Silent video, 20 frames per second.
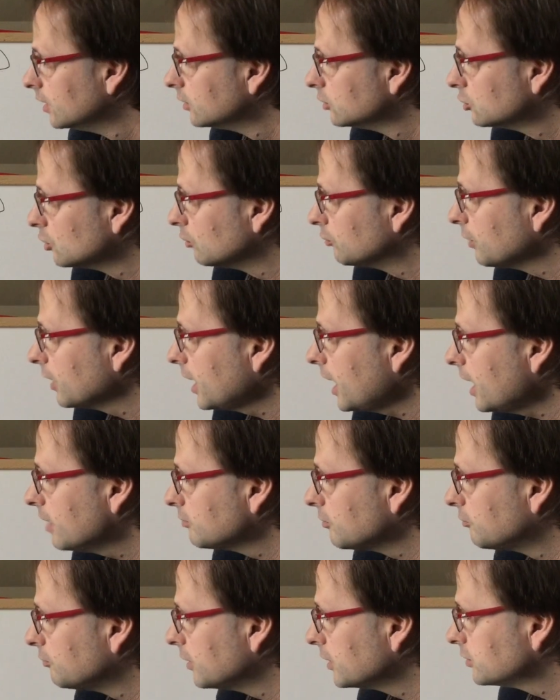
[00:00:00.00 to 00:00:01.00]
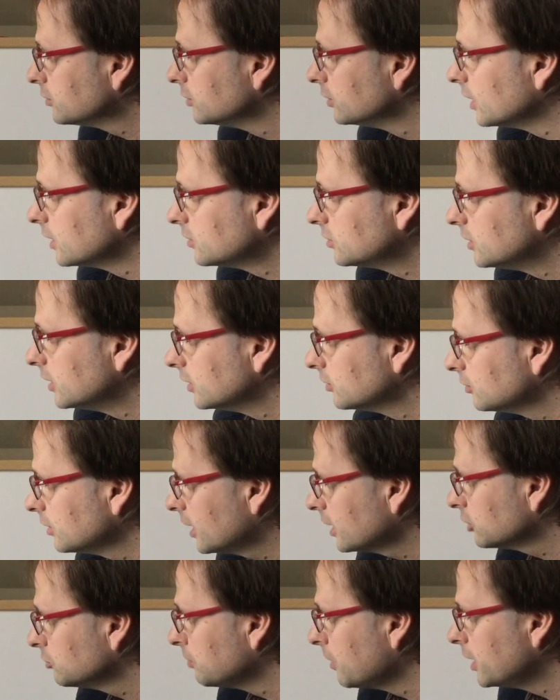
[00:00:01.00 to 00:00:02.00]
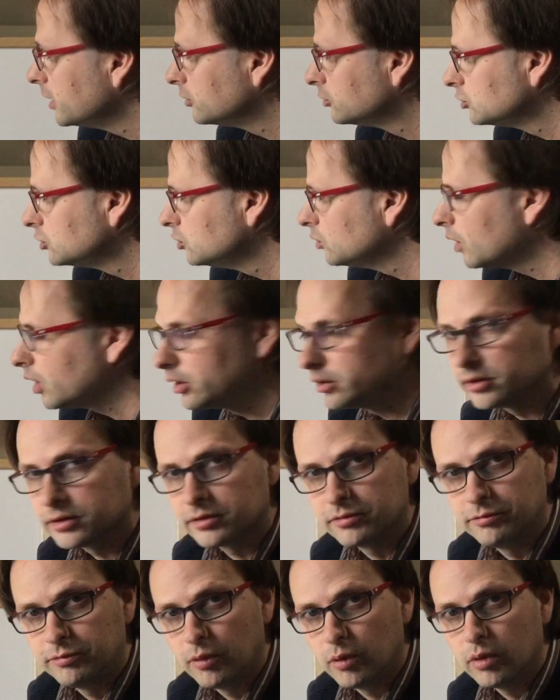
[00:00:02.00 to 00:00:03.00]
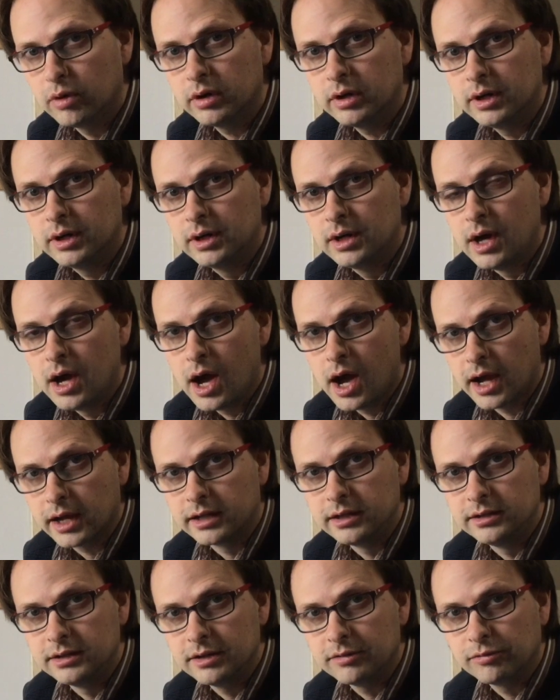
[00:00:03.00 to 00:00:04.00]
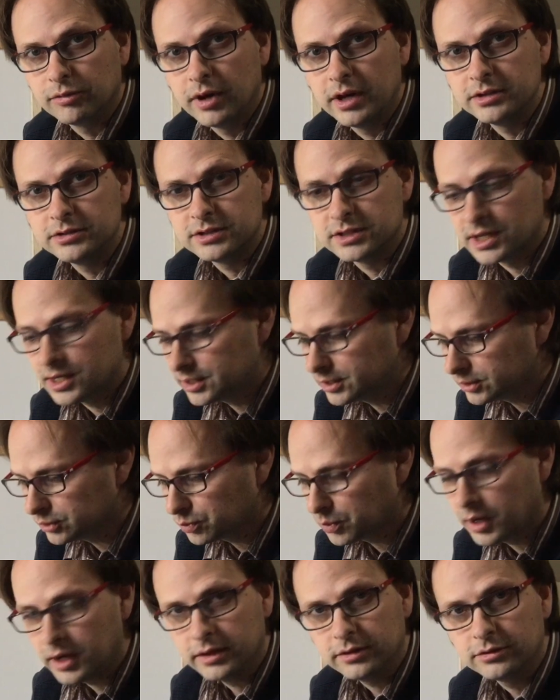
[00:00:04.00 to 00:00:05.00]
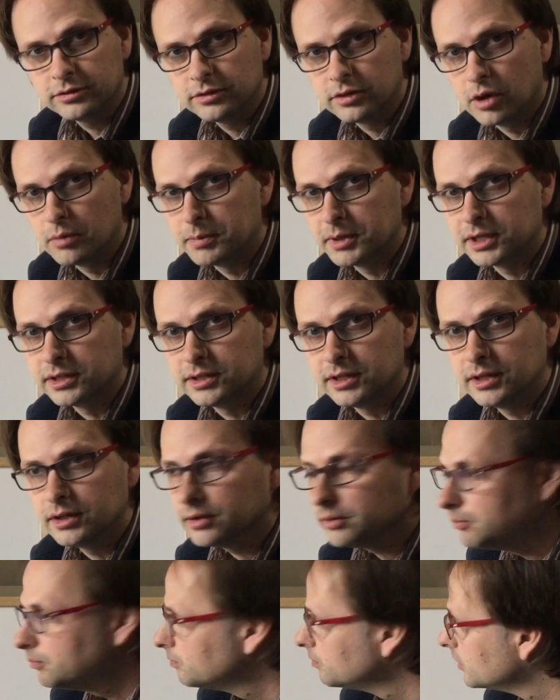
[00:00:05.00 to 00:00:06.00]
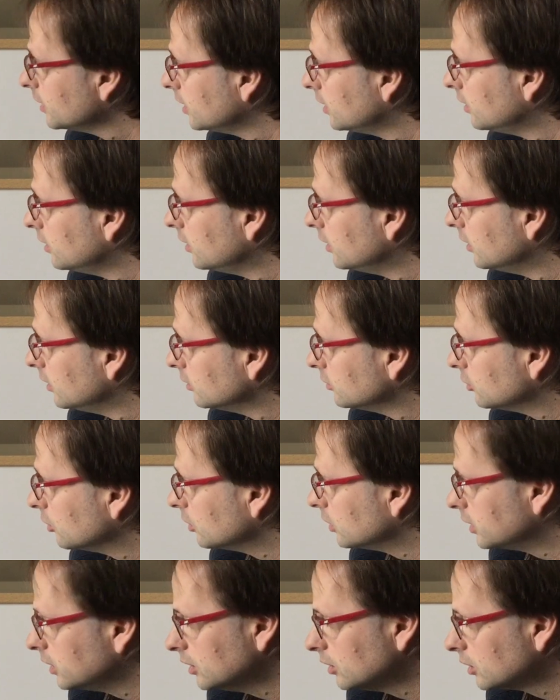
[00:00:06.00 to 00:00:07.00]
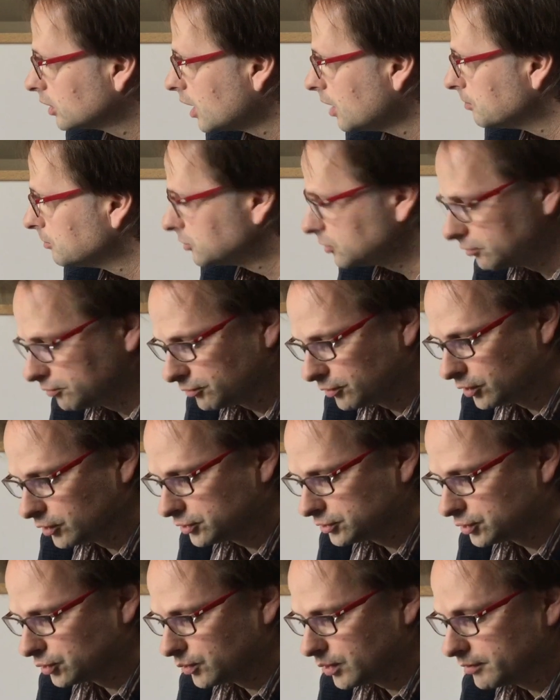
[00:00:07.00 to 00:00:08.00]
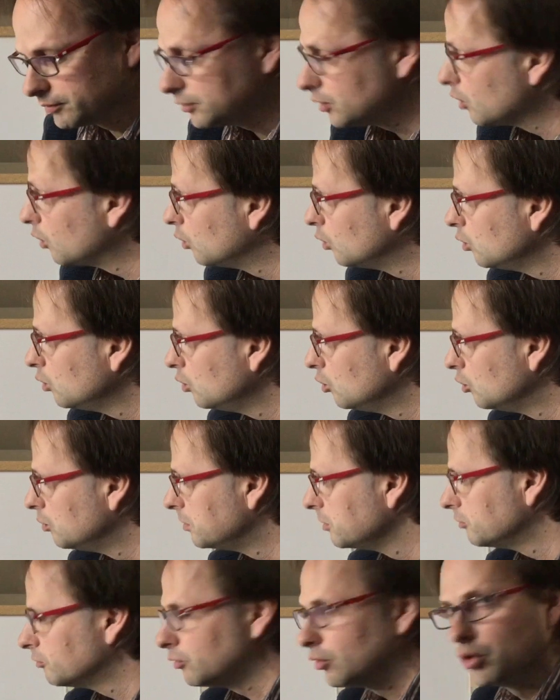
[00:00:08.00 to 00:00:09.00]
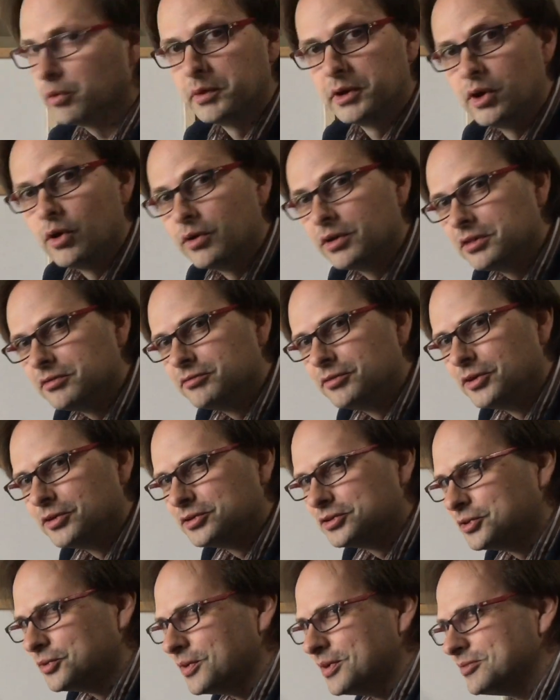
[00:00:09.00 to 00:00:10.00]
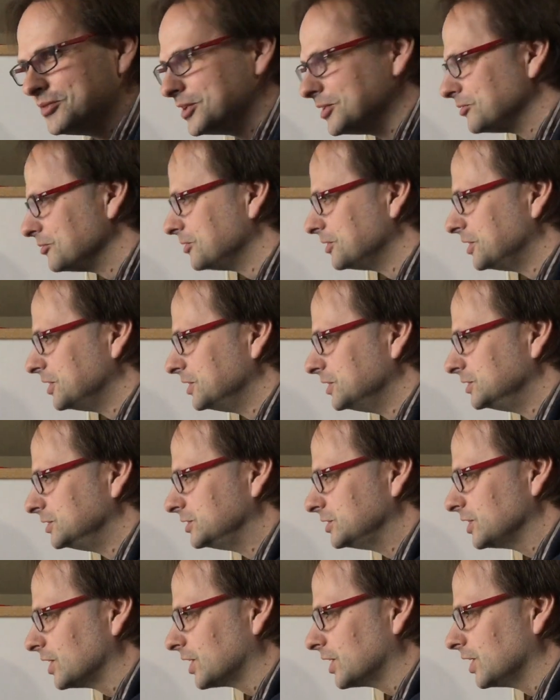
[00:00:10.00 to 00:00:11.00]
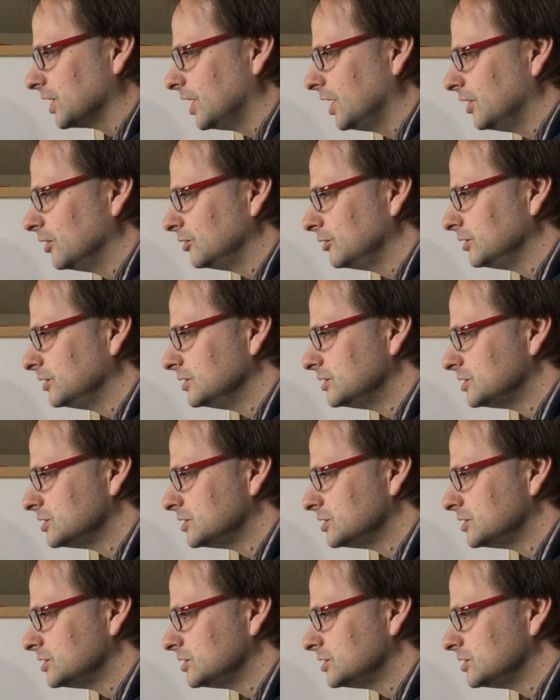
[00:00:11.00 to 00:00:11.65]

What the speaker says: So if I have a function like this, x minus 2 all to the 4, I can differentiate it twice, no big deal. So here comes the first derivative. Oh, before we go to the first derivative, check it out.